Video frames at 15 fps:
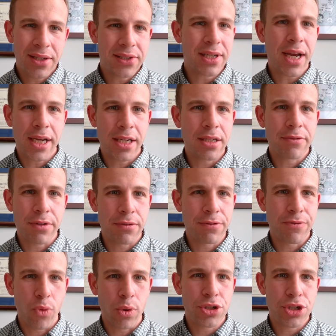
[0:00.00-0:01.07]
kind of
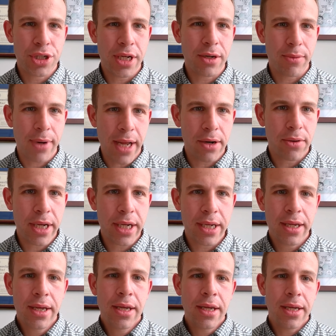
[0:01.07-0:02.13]
unfortunate rhetoric
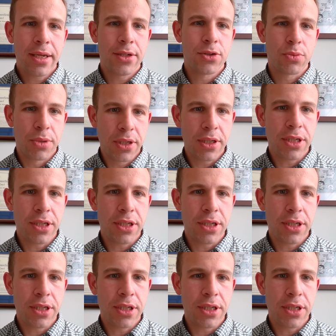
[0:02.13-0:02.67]
is really